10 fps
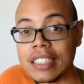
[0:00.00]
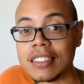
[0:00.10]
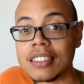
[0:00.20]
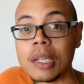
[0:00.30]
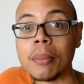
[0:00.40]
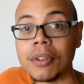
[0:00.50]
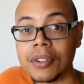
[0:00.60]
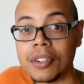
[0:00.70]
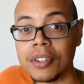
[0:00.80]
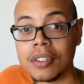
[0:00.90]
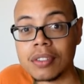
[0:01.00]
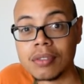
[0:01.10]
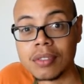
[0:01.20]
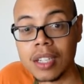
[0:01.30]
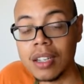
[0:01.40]
similar
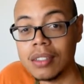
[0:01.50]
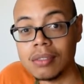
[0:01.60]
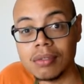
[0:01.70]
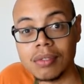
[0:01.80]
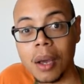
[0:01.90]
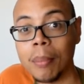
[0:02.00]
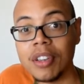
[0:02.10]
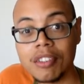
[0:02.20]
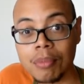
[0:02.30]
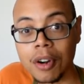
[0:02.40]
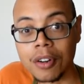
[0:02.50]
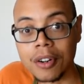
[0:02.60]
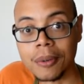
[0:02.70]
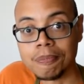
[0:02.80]
to eating a beef burger.